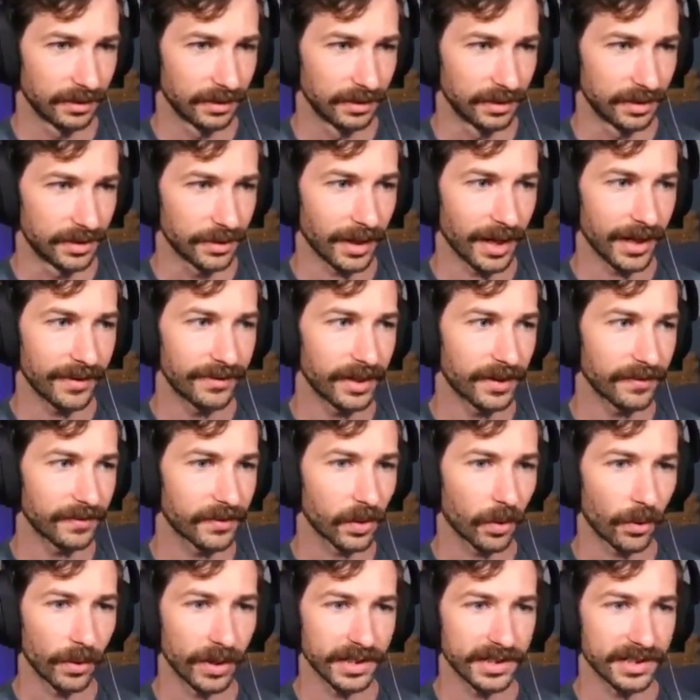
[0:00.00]
Do I have enough right.
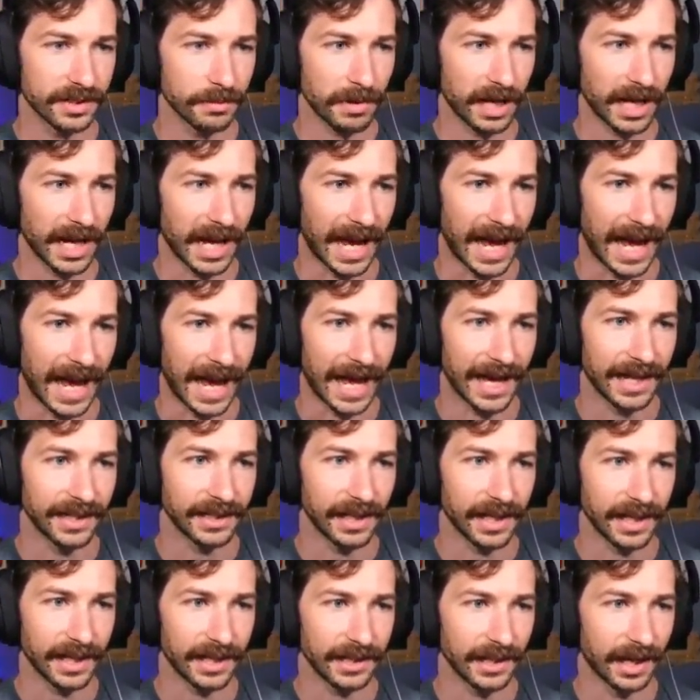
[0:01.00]
coins to buy a hat
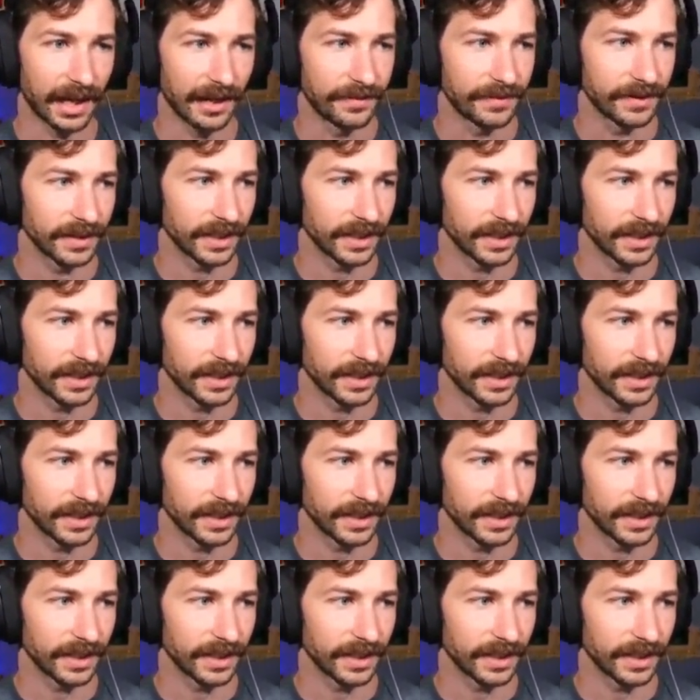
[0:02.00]
yet? I feel